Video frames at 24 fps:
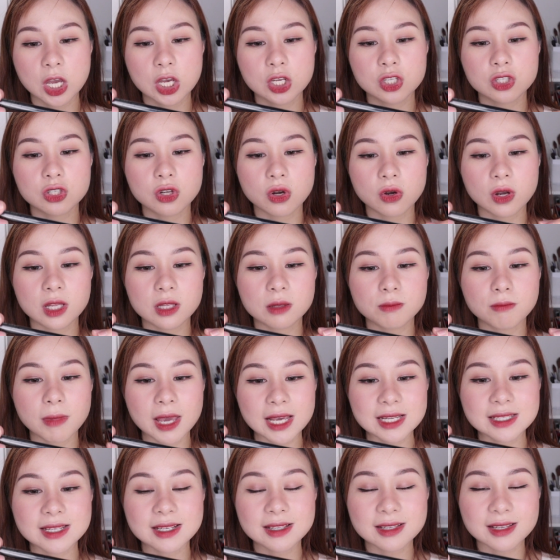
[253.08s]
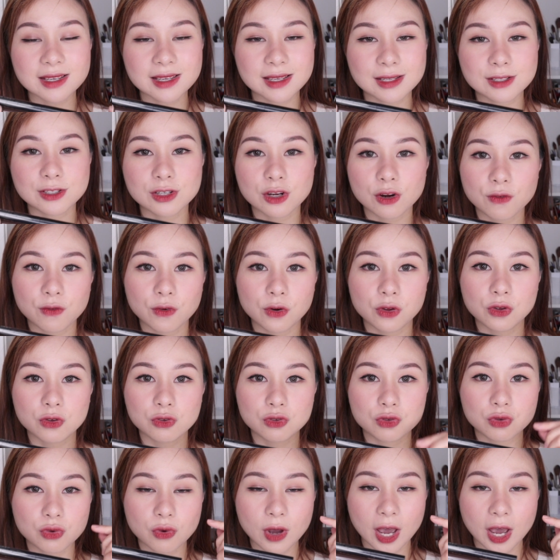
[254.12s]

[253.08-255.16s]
So it makes it easier for you to